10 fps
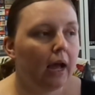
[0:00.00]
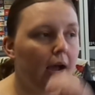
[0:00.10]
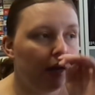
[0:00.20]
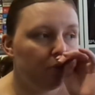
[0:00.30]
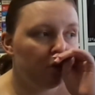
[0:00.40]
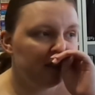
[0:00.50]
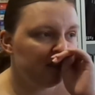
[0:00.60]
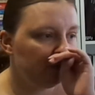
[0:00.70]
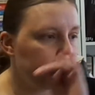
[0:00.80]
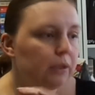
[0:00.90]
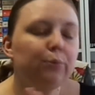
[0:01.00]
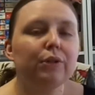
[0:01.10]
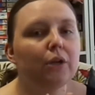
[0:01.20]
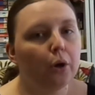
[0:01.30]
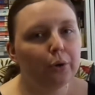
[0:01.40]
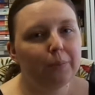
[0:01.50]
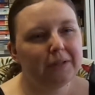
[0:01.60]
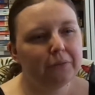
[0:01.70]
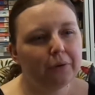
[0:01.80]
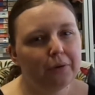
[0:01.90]
I was really, really
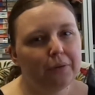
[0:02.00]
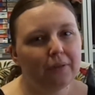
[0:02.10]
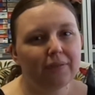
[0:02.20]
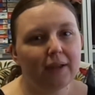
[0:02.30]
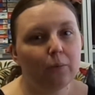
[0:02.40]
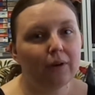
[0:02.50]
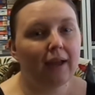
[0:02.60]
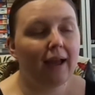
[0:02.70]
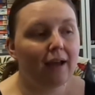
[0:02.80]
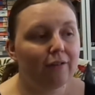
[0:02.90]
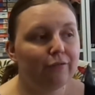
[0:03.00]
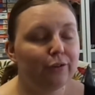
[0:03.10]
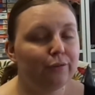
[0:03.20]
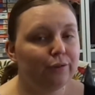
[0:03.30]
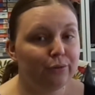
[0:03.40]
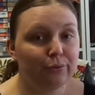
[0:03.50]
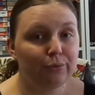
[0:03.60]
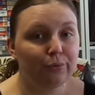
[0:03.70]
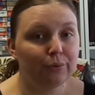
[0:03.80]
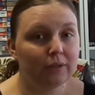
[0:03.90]
hoping though that they would have
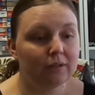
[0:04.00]
new